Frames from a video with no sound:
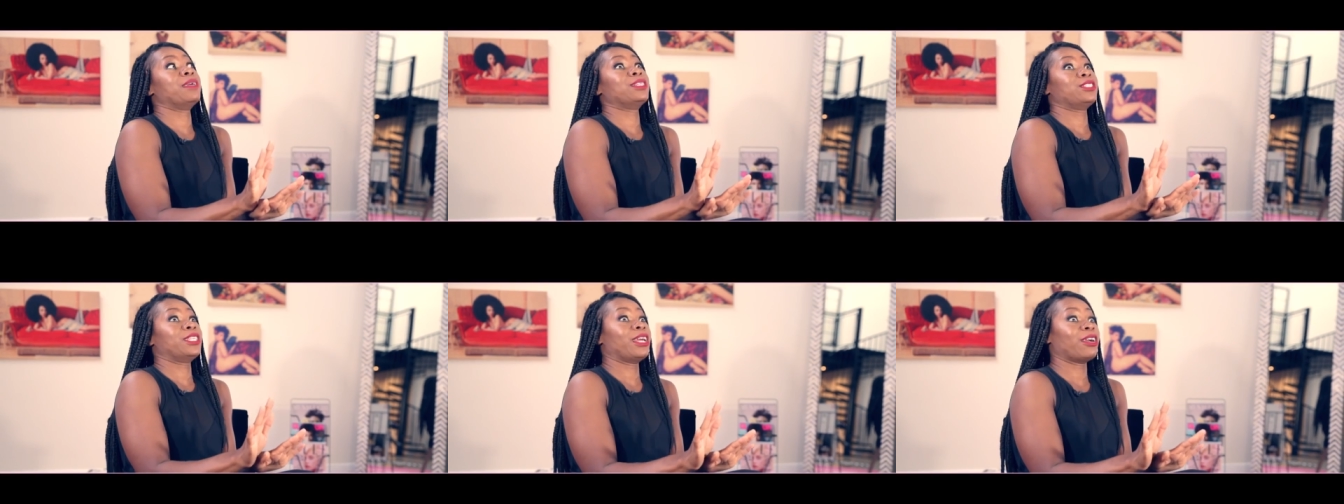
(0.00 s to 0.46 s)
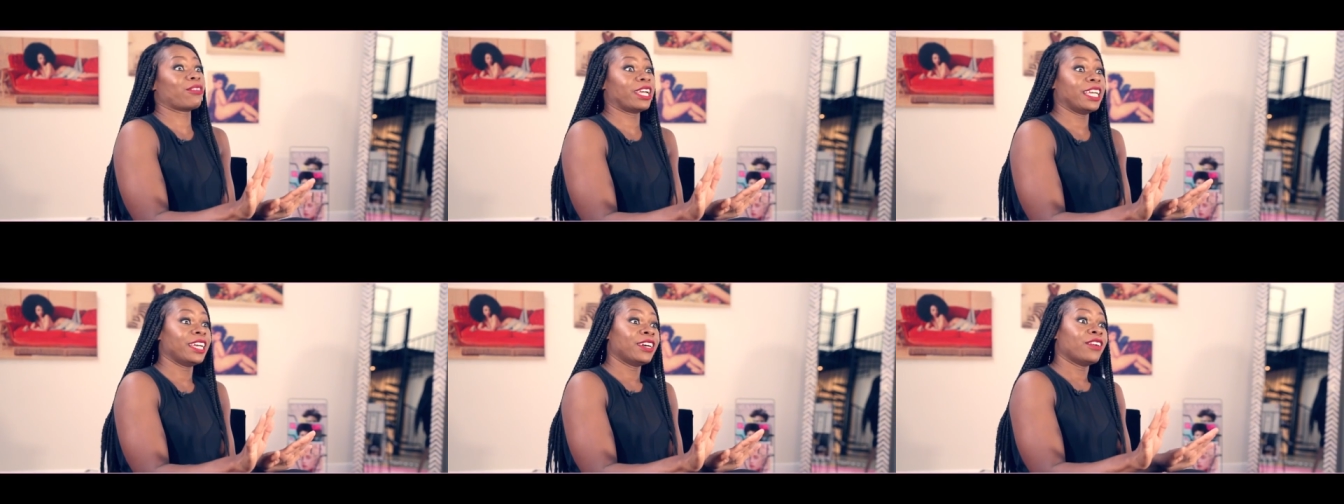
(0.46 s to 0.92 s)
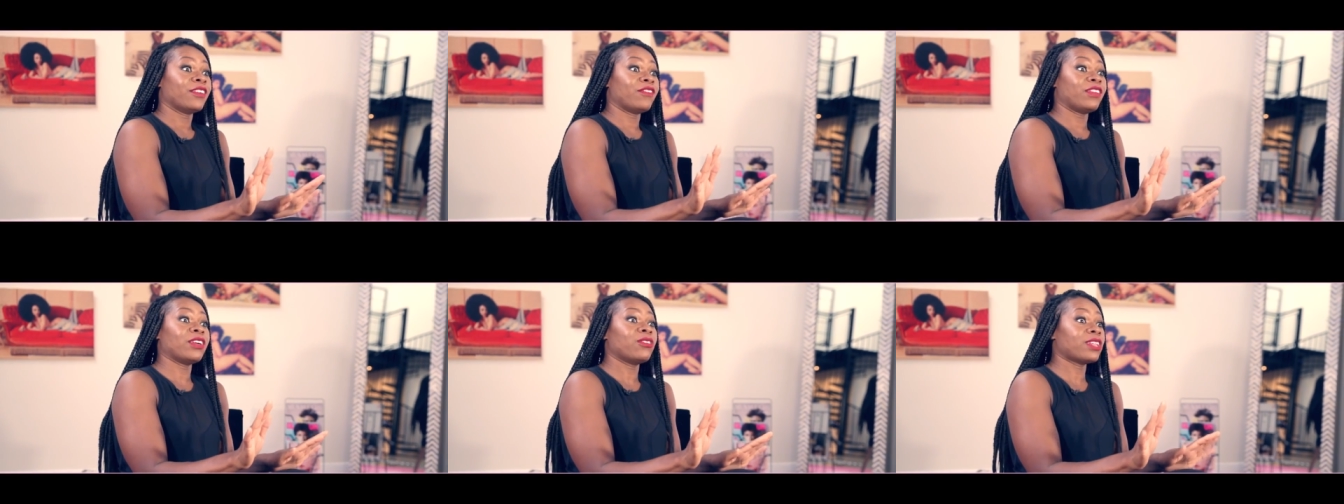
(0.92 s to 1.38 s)
missionary
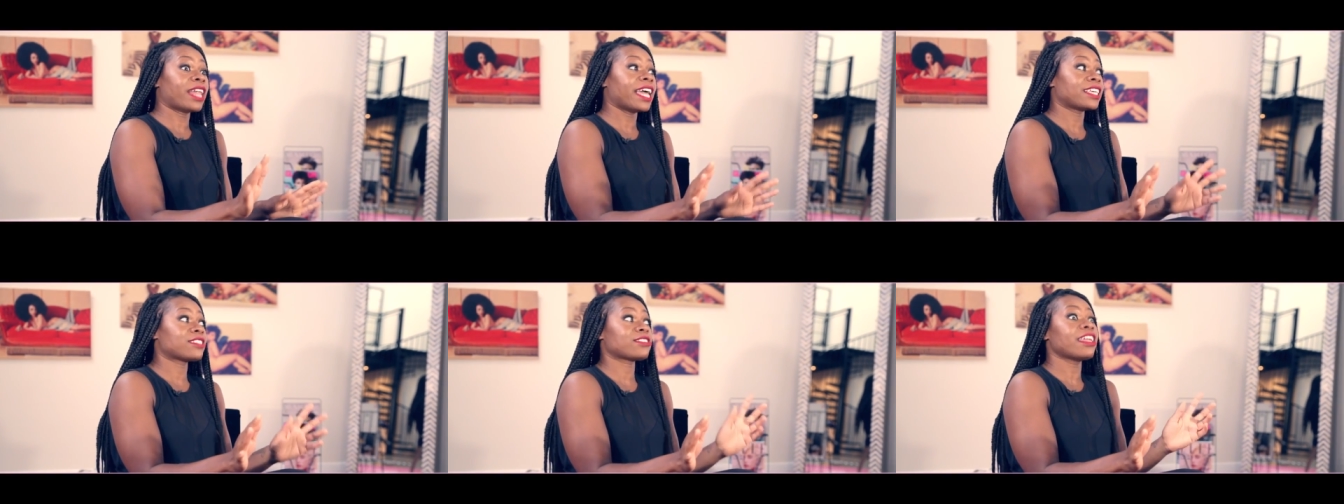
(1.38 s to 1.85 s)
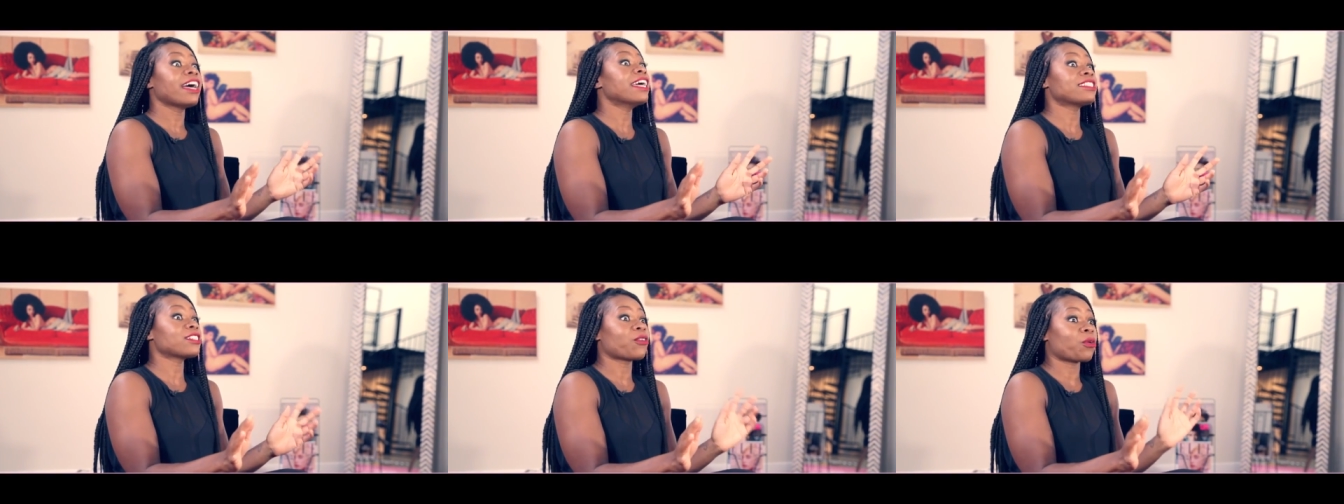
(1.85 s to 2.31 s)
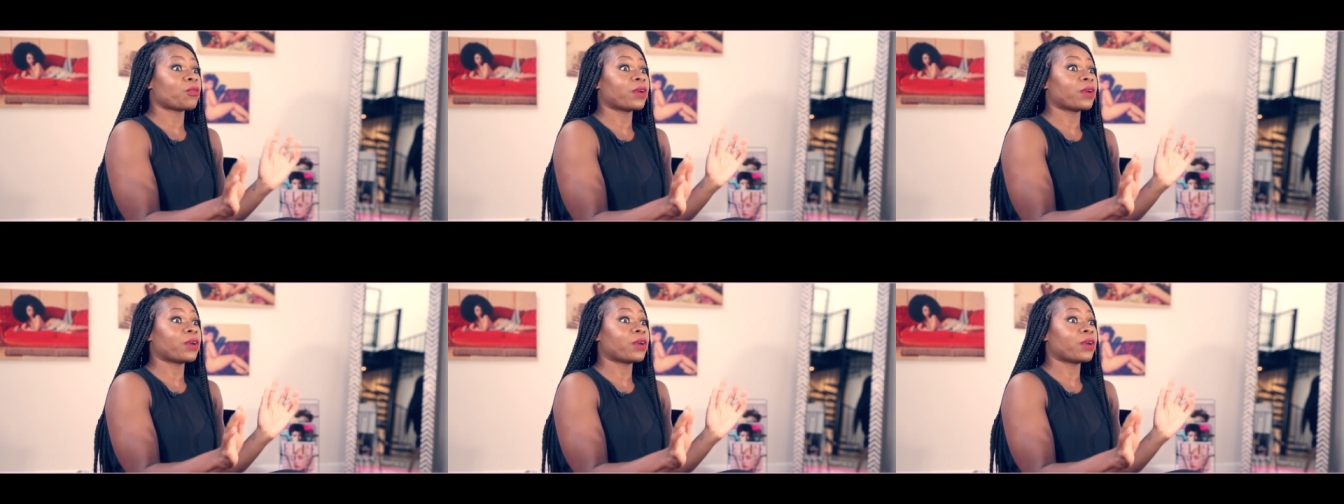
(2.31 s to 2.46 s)
feel like sluts or